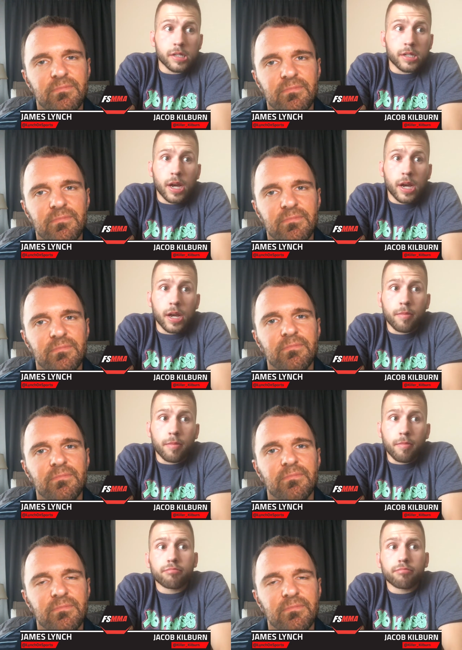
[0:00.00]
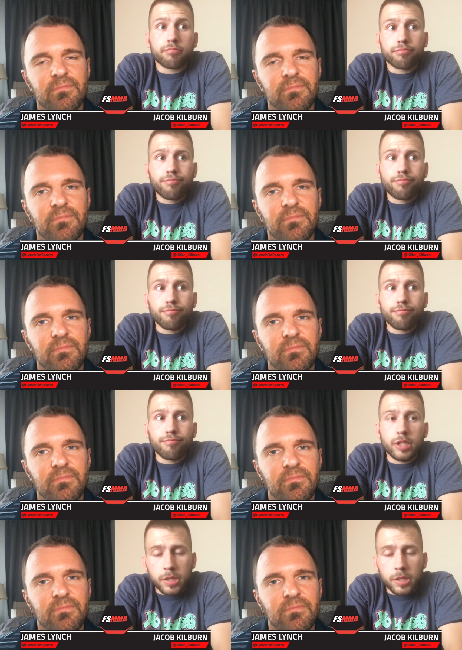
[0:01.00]
Speaker 1: he's got
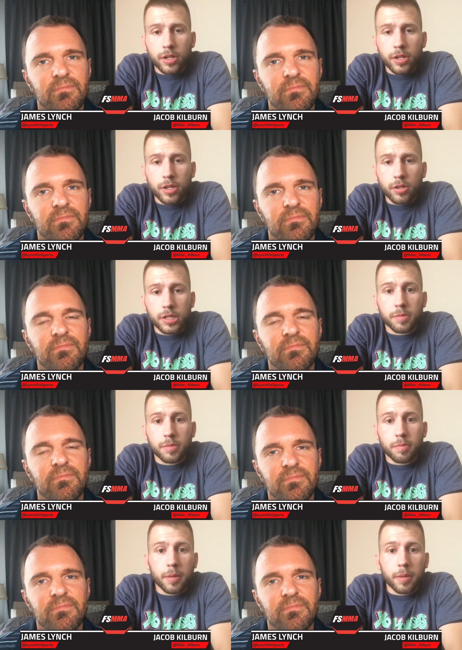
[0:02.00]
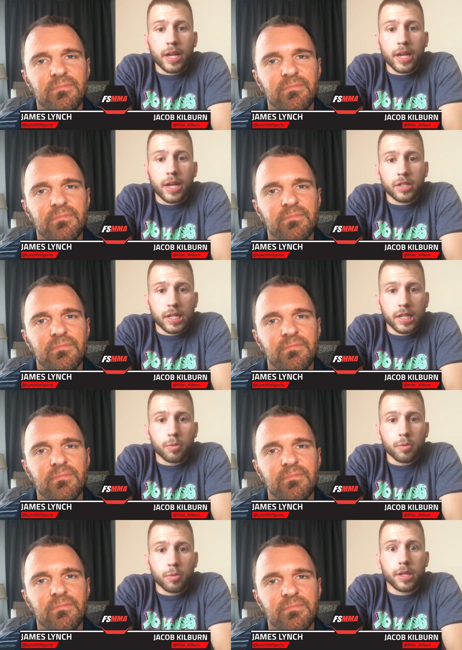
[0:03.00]
some skills that he's been able to have
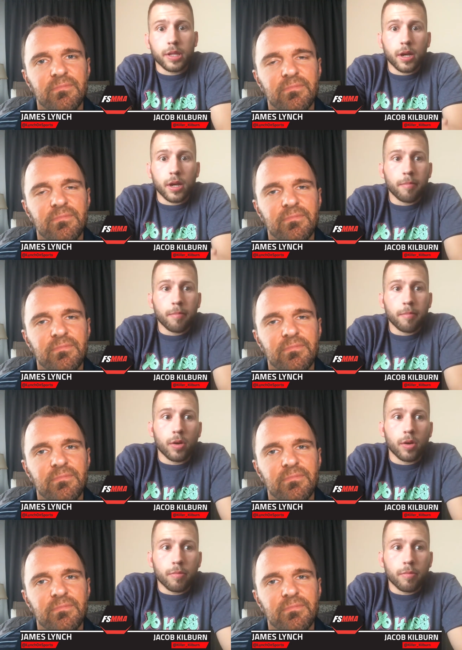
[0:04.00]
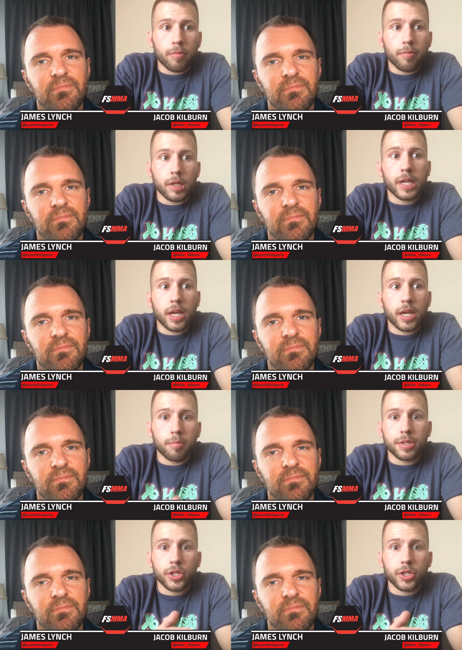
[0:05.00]
success with, the same
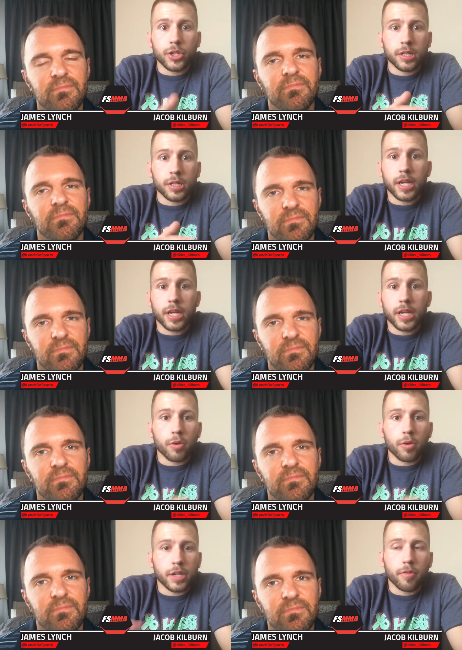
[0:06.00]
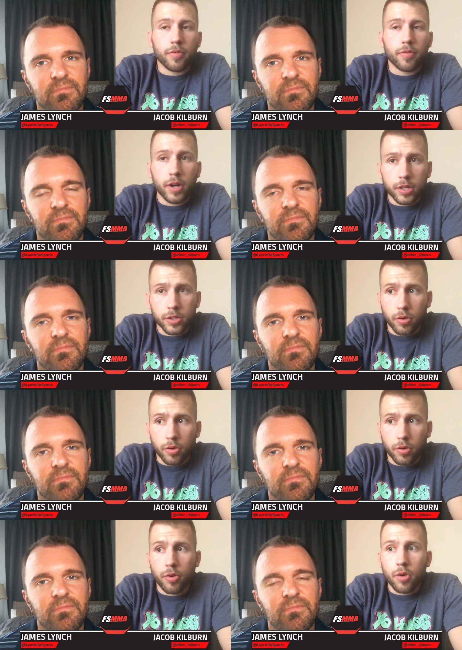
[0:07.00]
positions, the same moves in every fight.
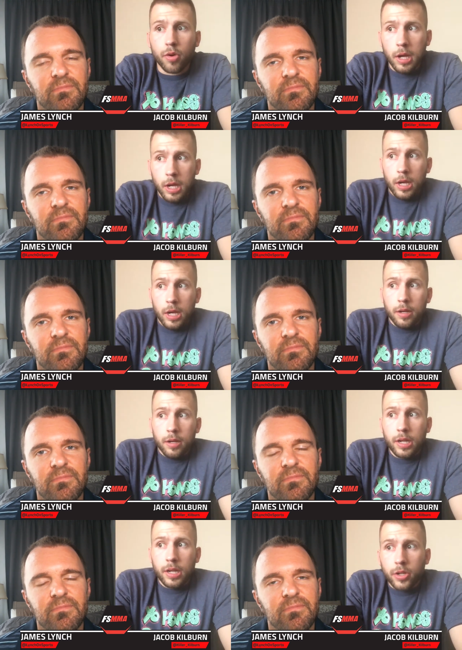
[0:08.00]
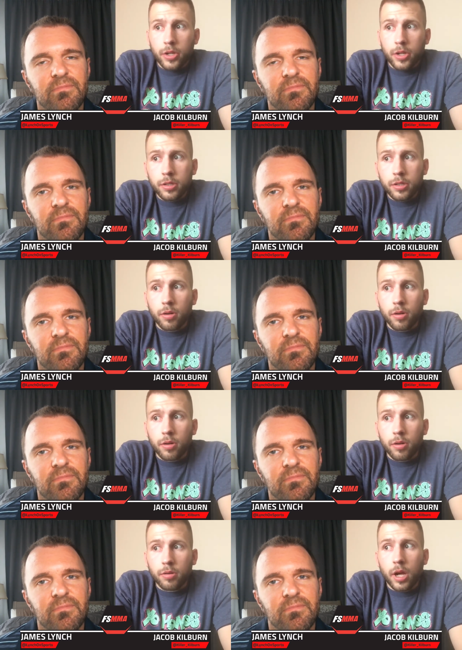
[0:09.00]
So he's a good,
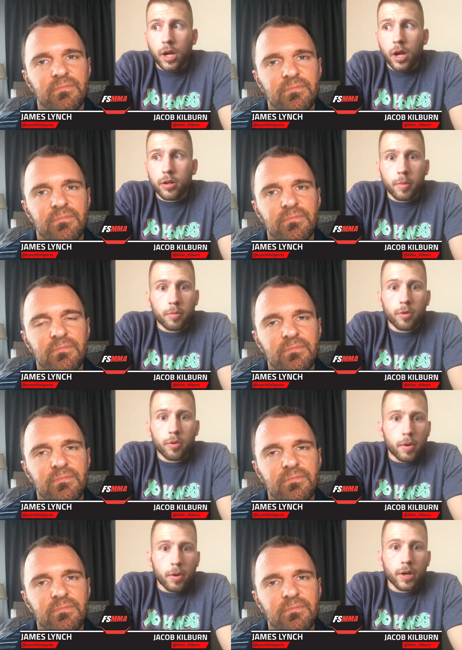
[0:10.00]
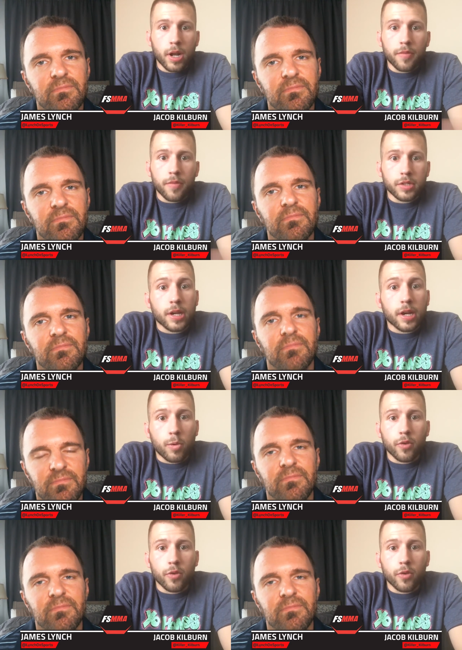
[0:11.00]
solid, formidable opponent. Obviously, he's got
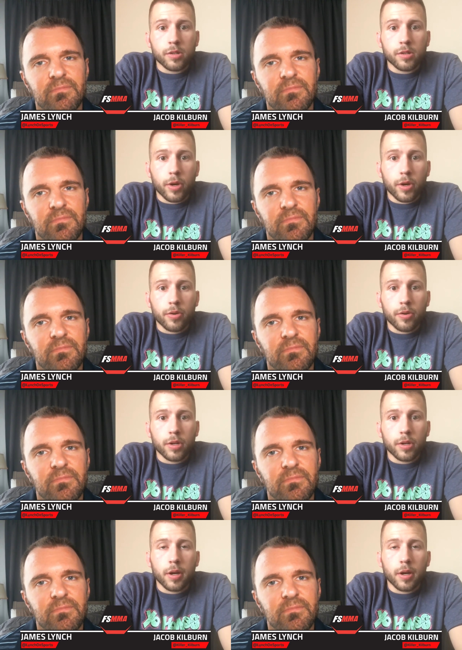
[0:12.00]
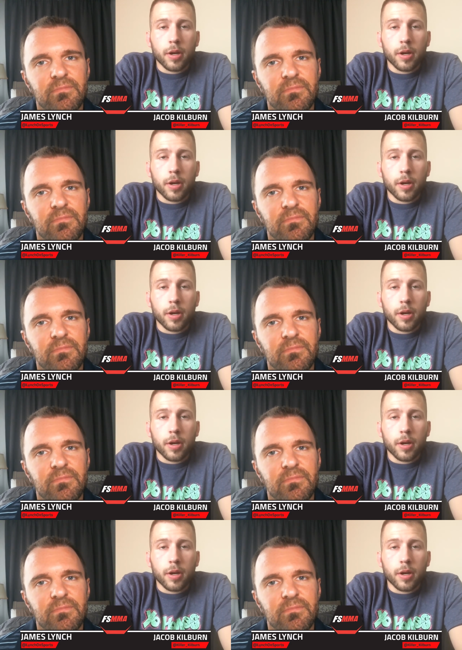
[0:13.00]
12 wins on record.